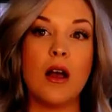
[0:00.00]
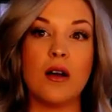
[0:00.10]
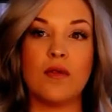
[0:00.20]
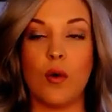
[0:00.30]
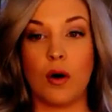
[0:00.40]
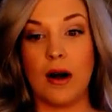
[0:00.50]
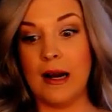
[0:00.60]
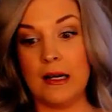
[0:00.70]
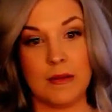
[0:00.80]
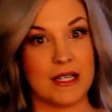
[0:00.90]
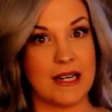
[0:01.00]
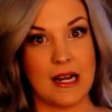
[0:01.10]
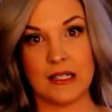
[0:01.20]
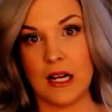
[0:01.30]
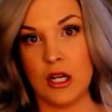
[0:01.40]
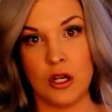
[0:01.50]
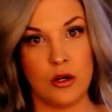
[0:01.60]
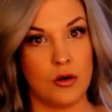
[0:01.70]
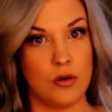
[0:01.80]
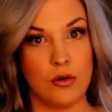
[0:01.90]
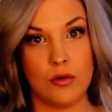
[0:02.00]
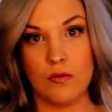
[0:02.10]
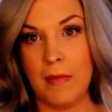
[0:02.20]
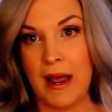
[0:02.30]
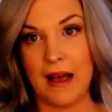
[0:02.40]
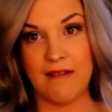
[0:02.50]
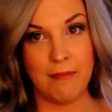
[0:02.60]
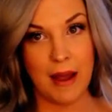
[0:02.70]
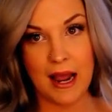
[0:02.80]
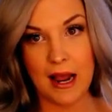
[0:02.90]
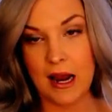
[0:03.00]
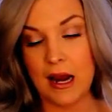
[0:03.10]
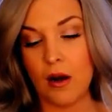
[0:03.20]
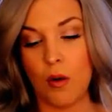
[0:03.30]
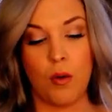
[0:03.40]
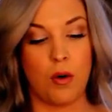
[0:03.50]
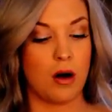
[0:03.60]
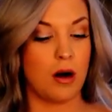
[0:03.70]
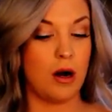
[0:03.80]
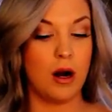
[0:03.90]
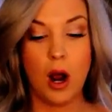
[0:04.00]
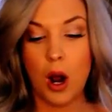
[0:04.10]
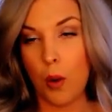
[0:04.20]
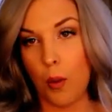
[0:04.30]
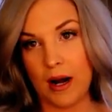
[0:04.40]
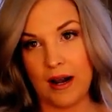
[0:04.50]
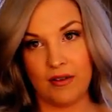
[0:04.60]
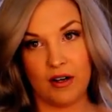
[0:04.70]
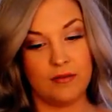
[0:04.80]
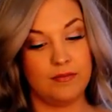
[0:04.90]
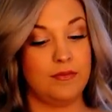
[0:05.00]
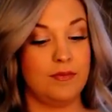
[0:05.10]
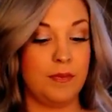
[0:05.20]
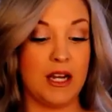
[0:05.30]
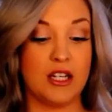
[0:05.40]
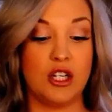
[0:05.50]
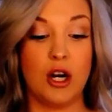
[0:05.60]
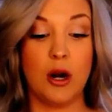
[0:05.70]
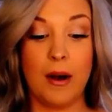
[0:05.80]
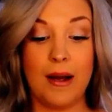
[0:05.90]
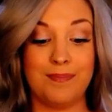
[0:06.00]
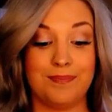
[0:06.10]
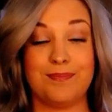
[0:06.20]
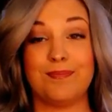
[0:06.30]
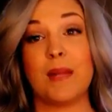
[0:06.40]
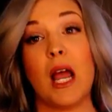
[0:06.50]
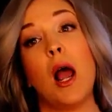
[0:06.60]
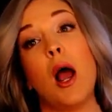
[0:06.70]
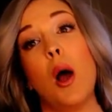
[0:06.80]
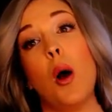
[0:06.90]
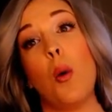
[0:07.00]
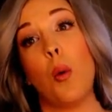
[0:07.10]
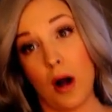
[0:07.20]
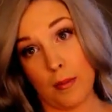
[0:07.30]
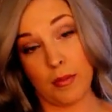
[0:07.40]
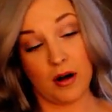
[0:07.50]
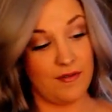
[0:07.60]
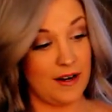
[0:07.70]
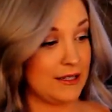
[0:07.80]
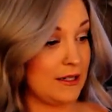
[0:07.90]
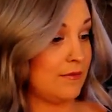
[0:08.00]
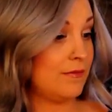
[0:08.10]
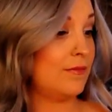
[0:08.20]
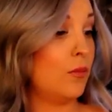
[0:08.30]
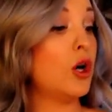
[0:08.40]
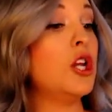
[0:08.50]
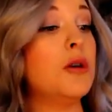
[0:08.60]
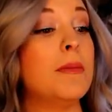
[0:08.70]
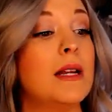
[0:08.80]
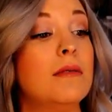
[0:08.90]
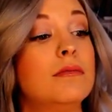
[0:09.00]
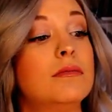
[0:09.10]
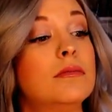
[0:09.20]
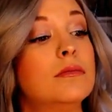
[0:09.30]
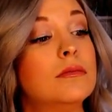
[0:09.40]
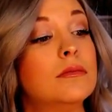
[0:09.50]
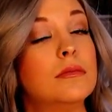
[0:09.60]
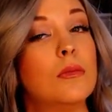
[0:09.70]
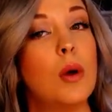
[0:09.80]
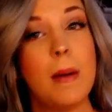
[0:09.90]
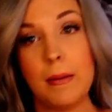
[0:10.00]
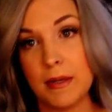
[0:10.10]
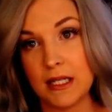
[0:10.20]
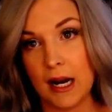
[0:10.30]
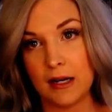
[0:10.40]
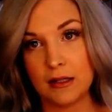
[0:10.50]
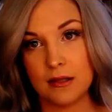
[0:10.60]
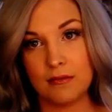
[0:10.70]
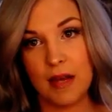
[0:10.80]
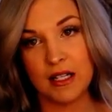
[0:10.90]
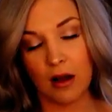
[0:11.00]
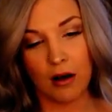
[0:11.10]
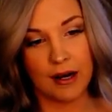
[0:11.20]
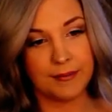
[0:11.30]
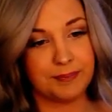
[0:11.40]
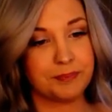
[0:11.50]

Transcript: for any mistakes that you may have made or whatever. Because you know what? We're not perfect. We're human. We make mistakes. It's all good.